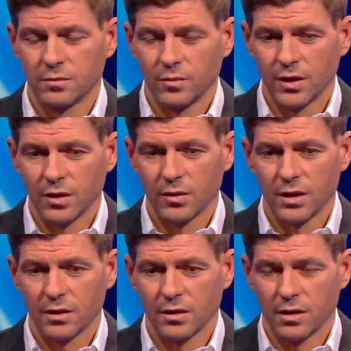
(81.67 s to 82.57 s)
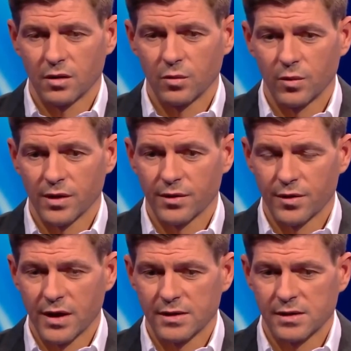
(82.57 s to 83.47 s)
We know they come with a
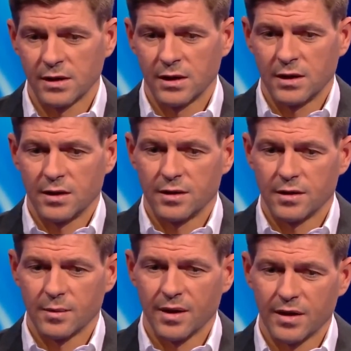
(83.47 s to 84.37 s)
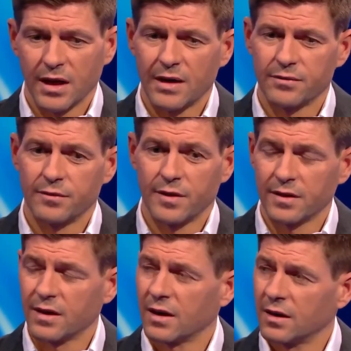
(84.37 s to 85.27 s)
threat. I think having
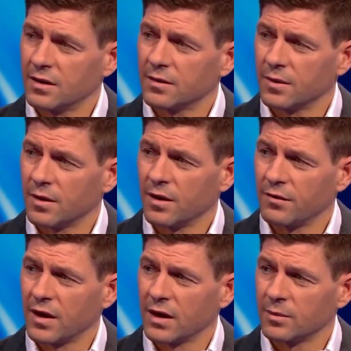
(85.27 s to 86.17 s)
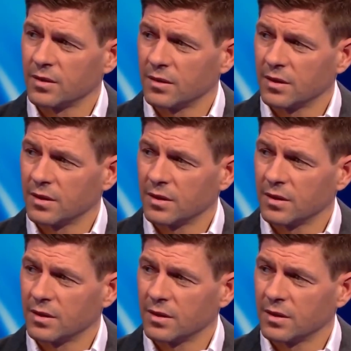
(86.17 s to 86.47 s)
Van Dijk available...